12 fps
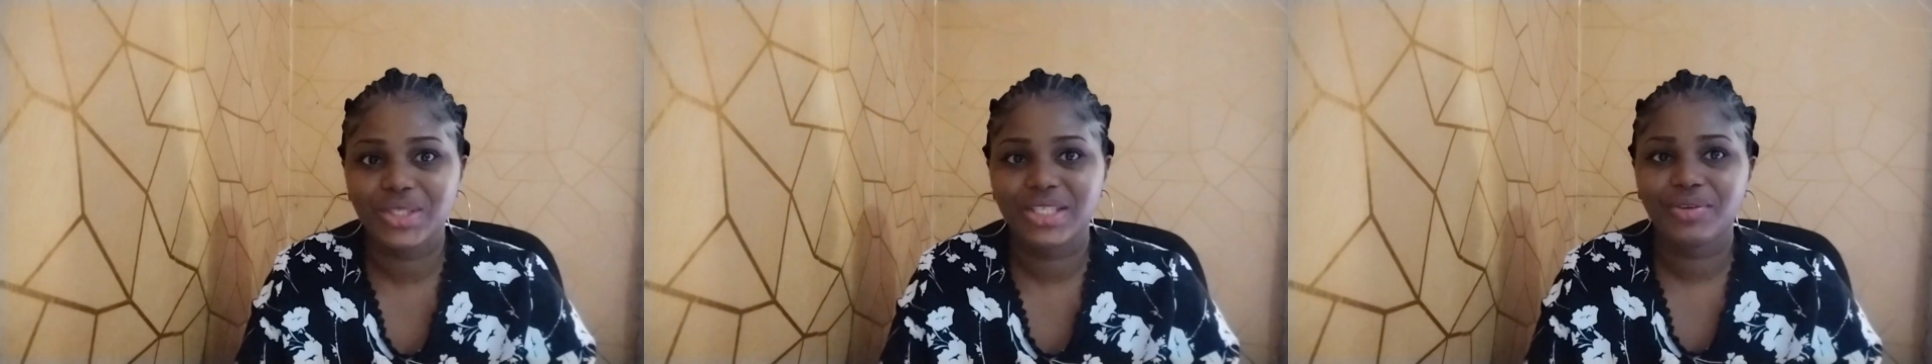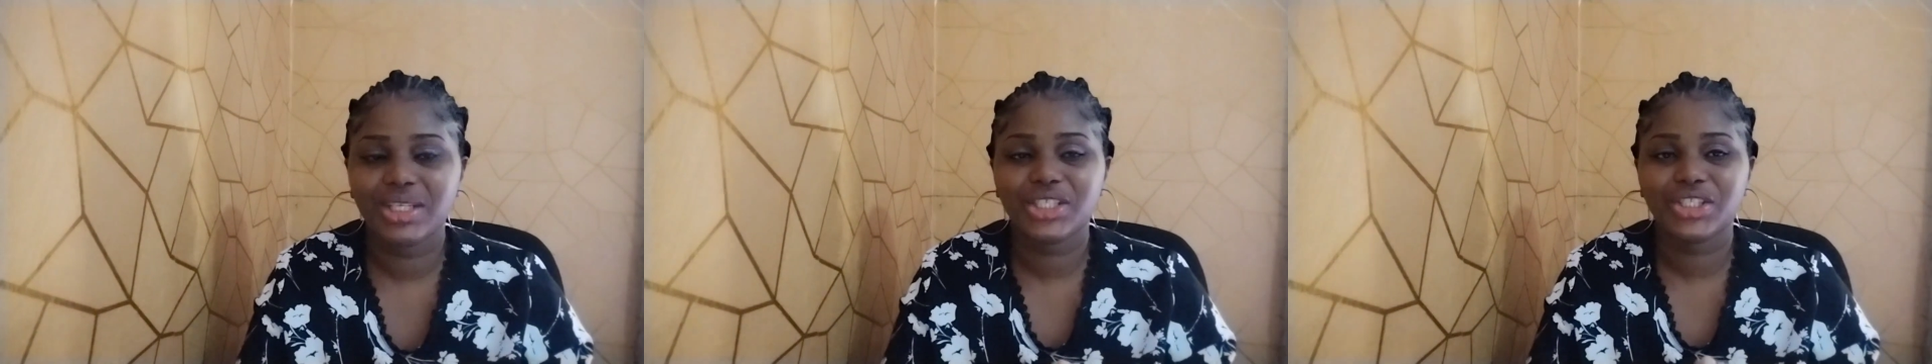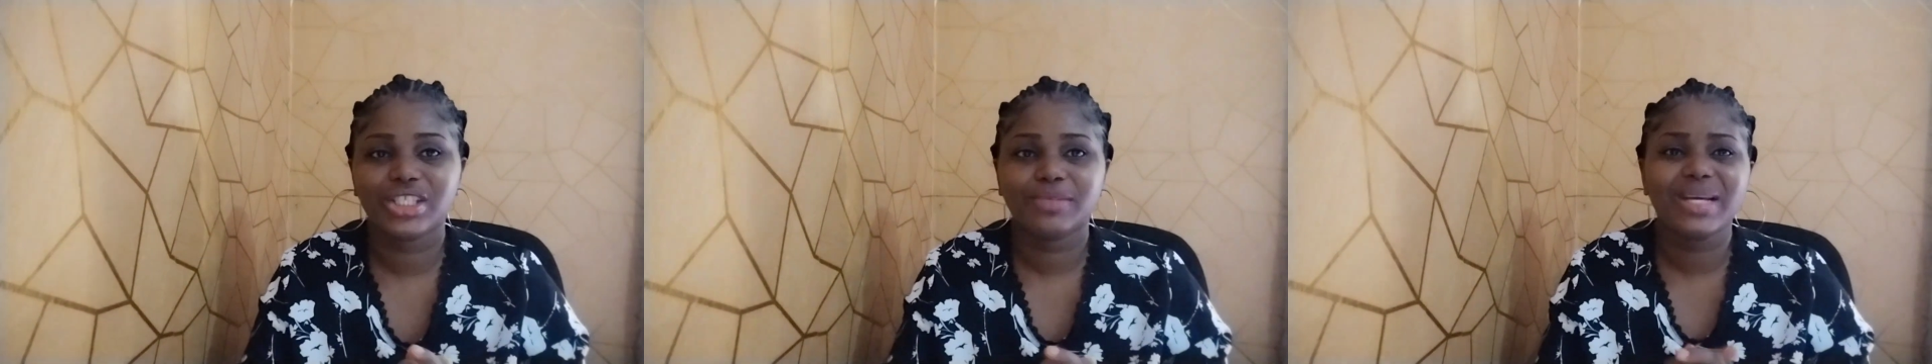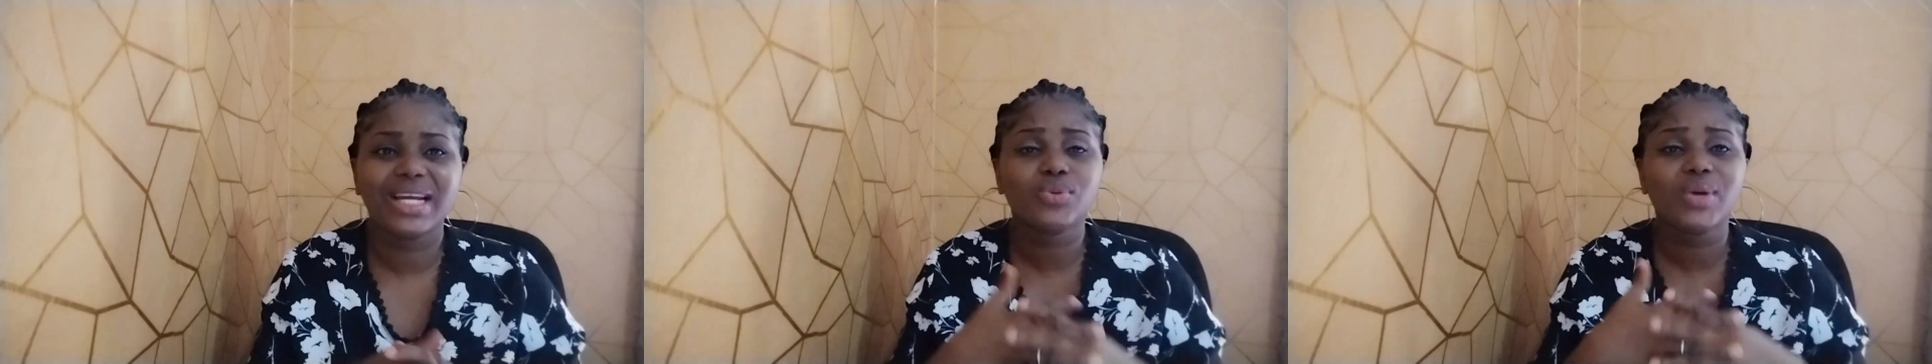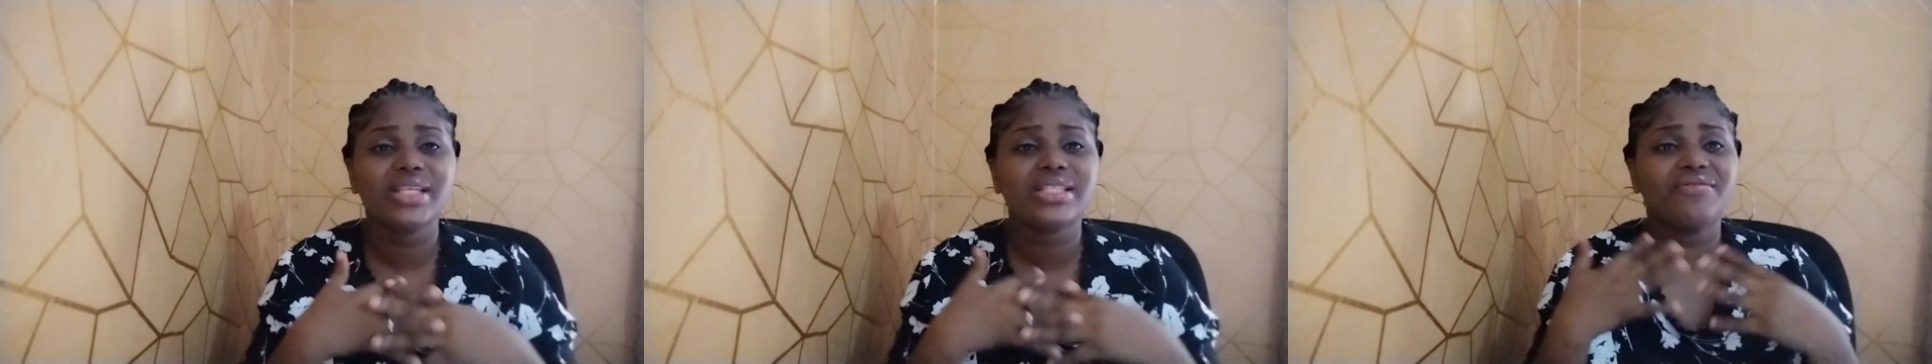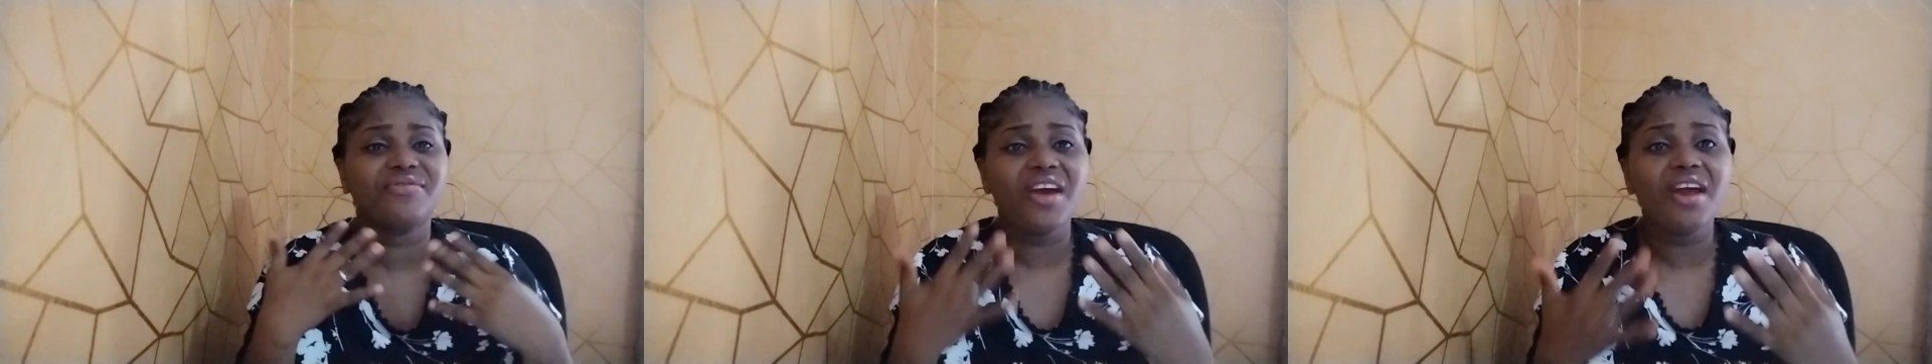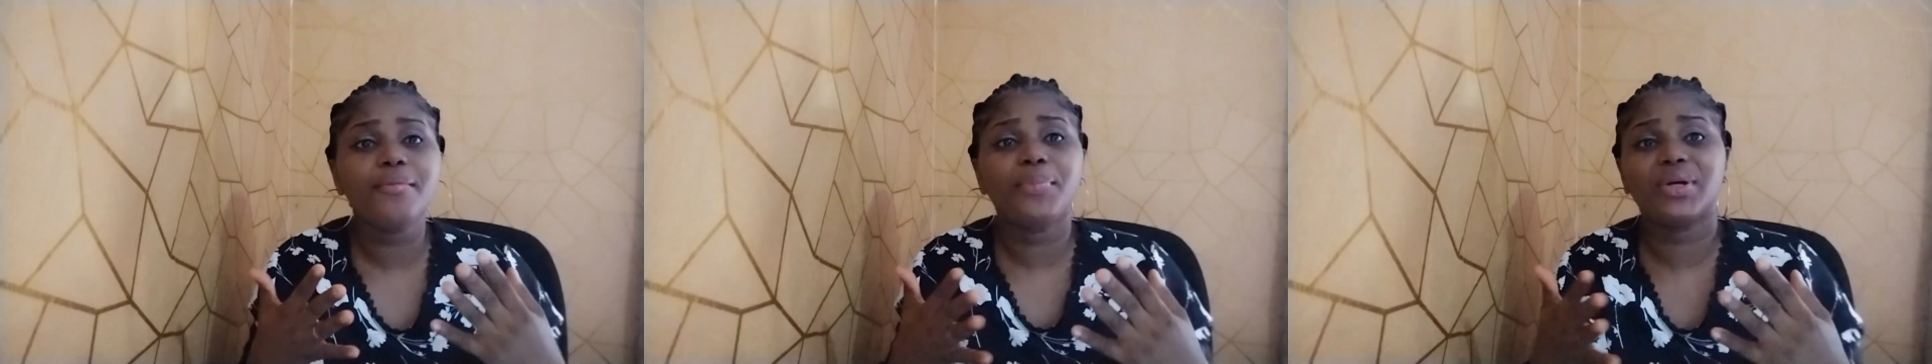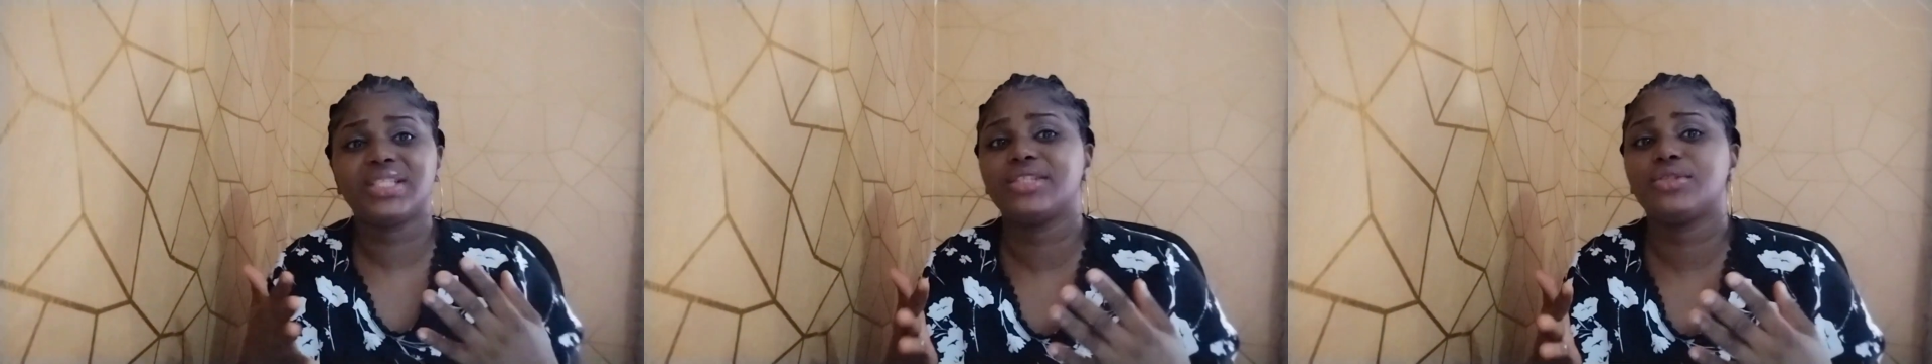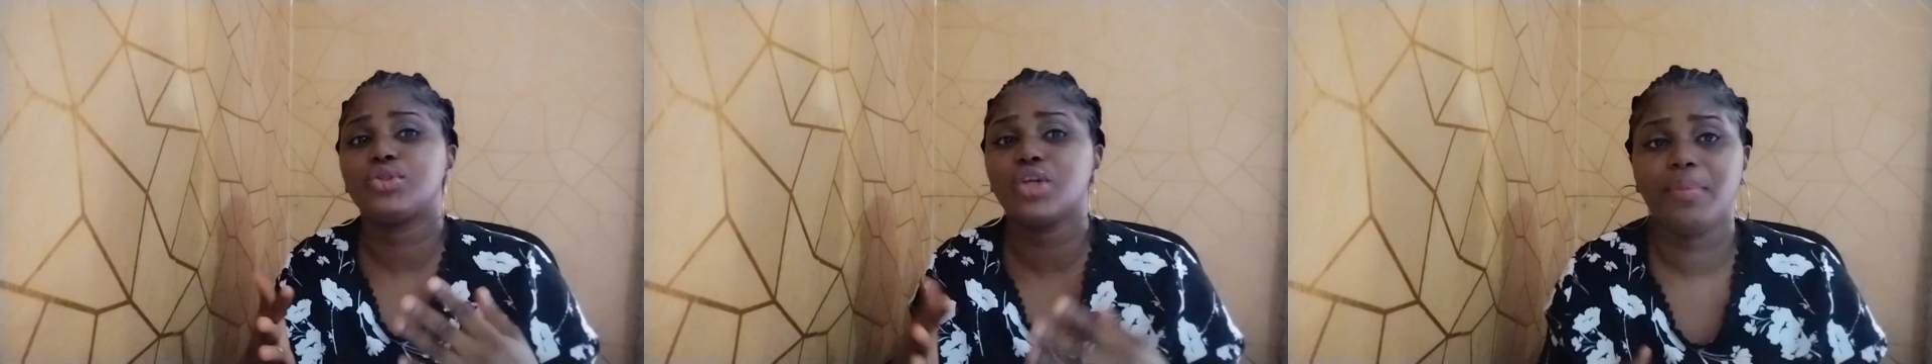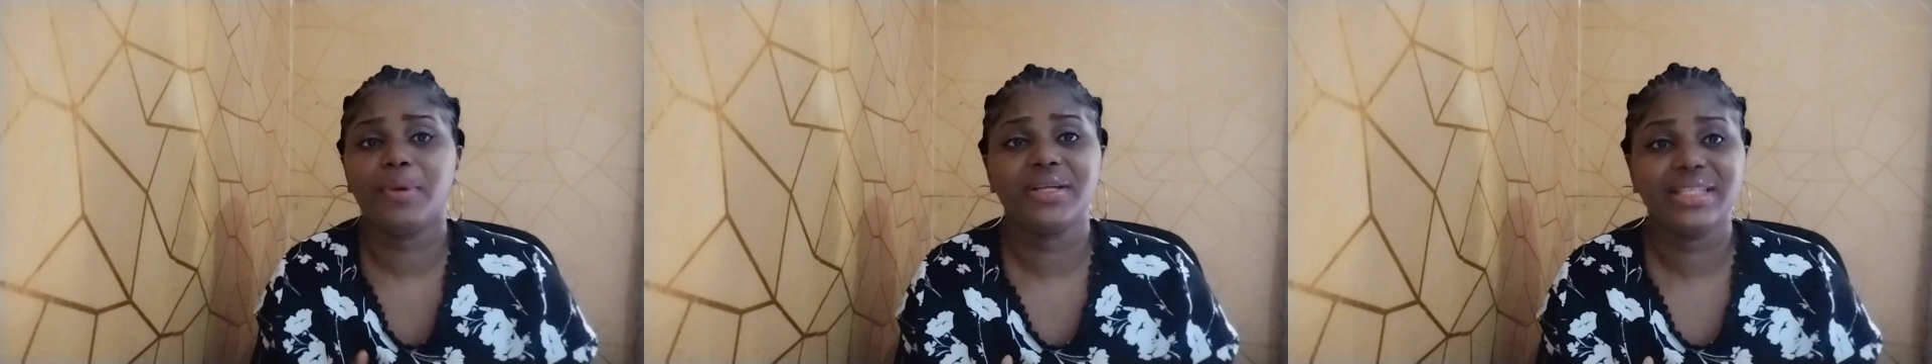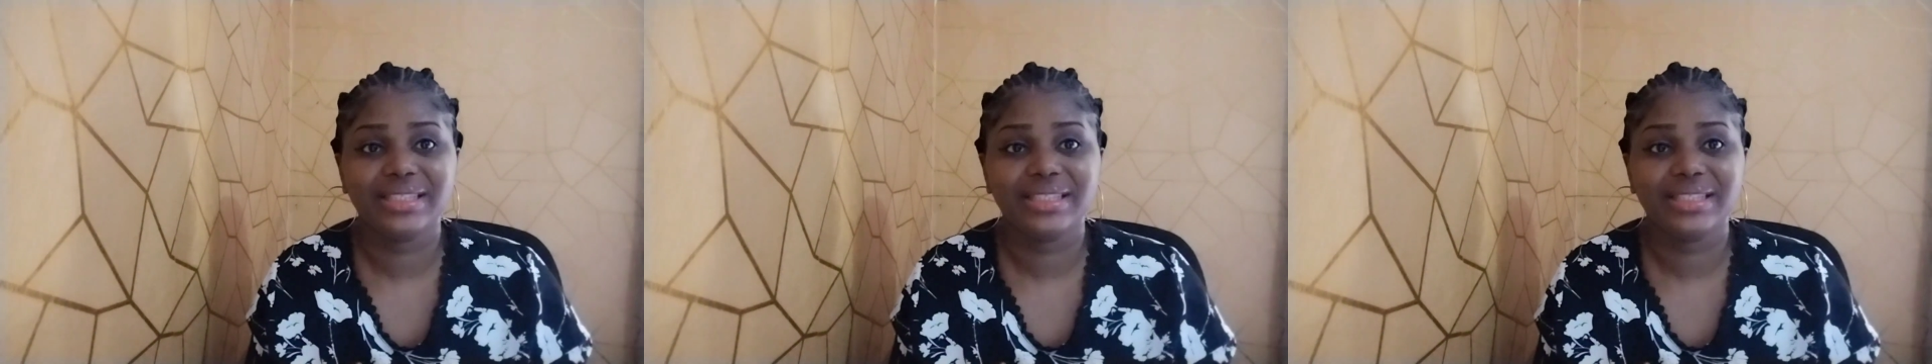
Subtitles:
a relationship. That is why it's very important to talk about these